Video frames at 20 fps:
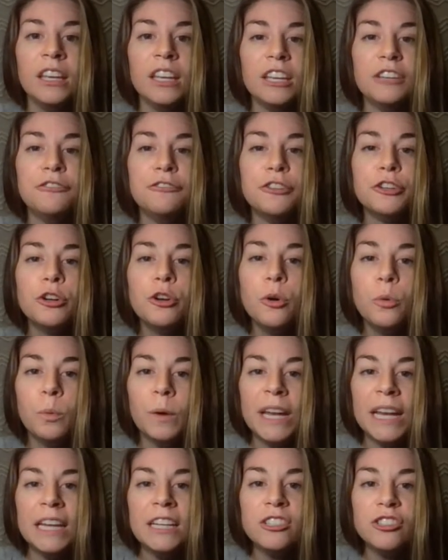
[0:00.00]
If you're a
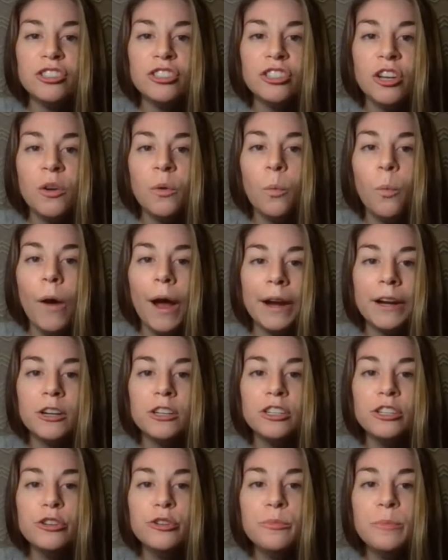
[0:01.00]
witch, why
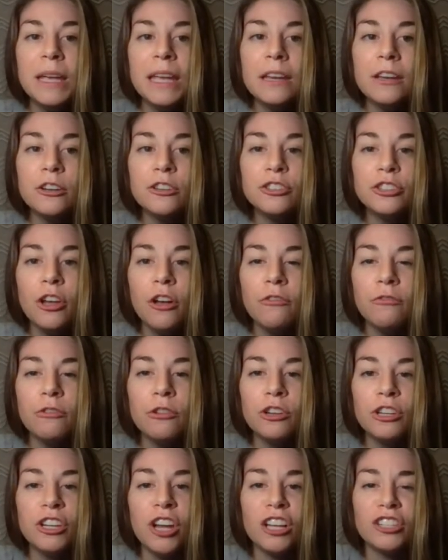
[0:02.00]
don't you make yourself
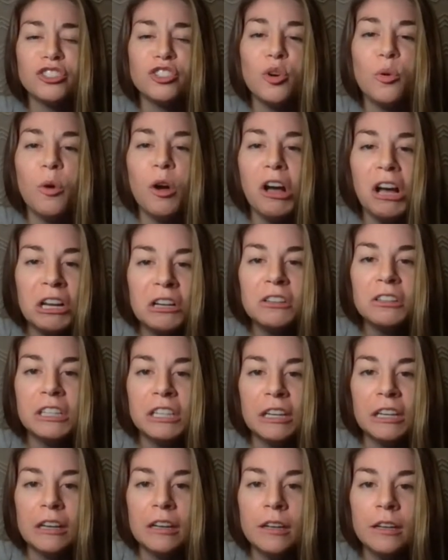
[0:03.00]
look not so
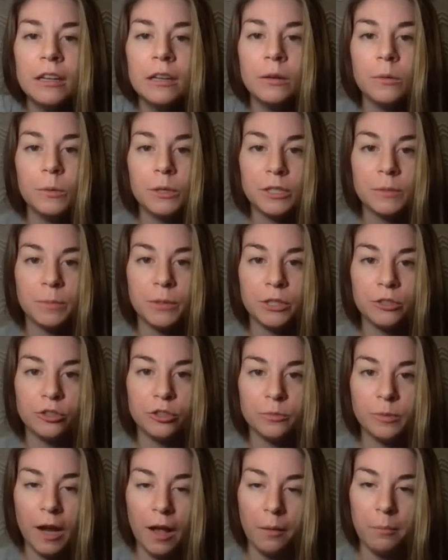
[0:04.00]
ugly? Whispered
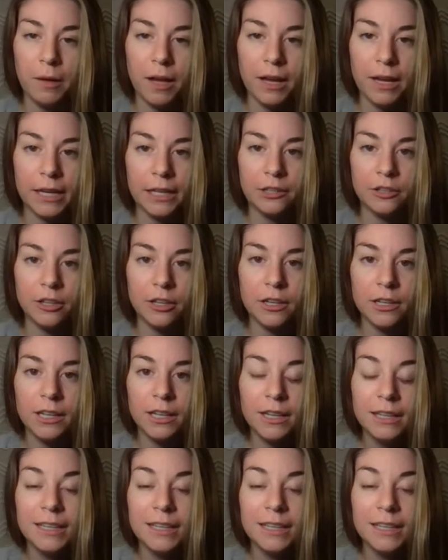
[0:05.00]
Jarell behind her.